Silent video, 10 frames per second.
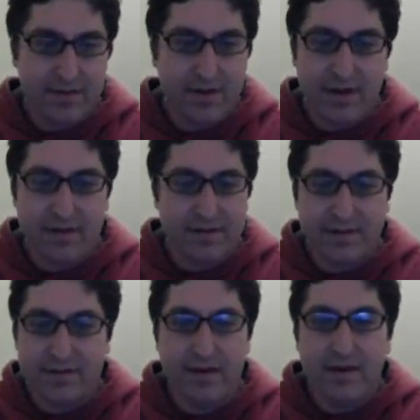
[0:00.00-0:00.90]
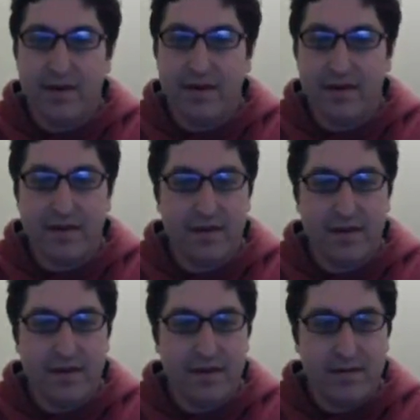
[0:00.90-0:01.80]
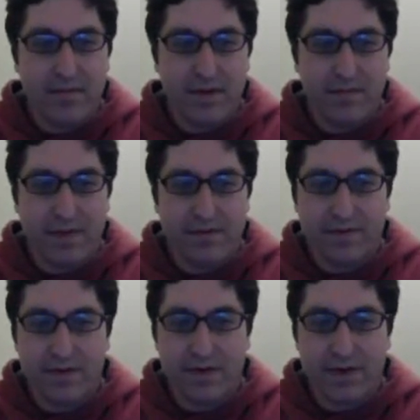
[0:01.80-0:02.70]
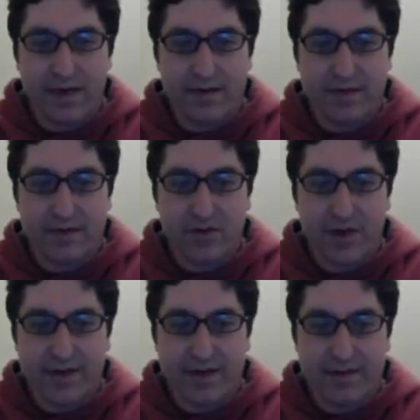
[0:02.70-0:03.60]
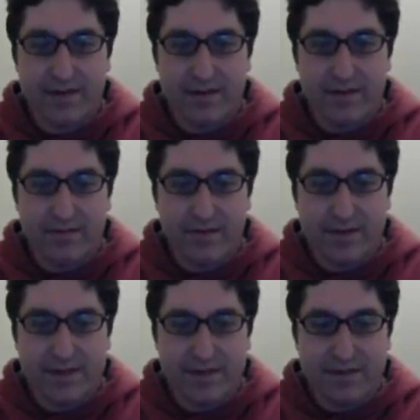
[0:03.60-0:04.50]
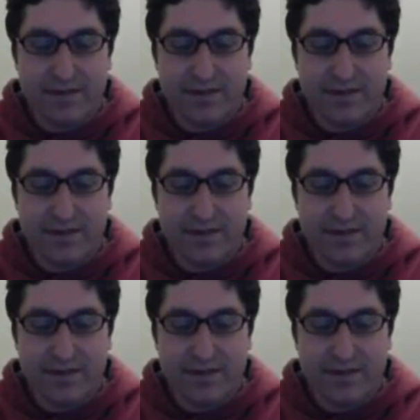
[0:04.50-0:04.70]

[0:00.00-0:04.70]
Alright, so okay, so I'll try again. What is it?